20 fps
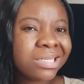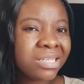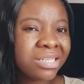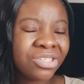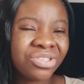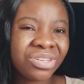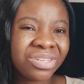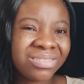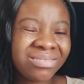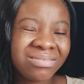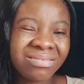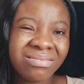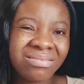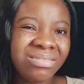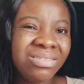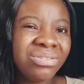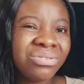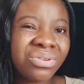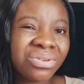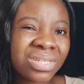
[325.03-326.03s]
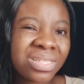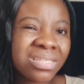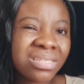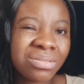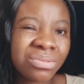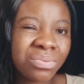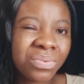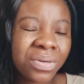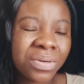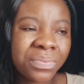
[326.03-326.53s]
It just did not
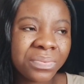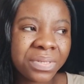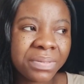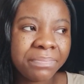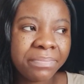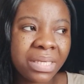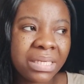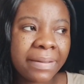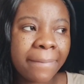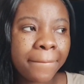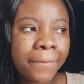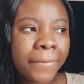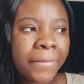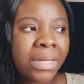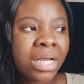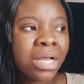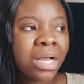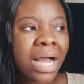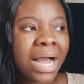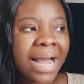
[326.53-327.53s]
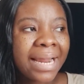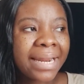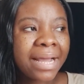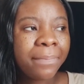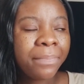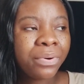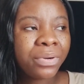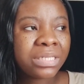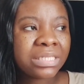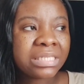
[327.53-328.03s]
sit well with me at
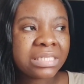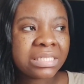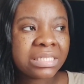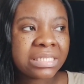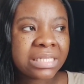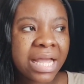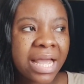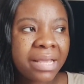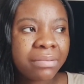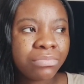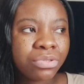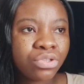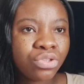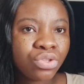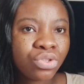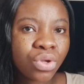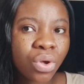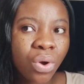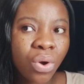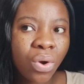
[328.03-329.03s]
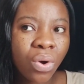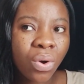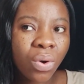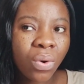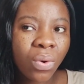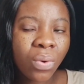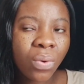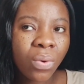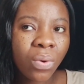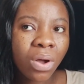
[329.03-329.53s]
that point in time.
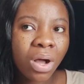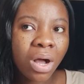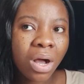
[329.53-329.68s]
So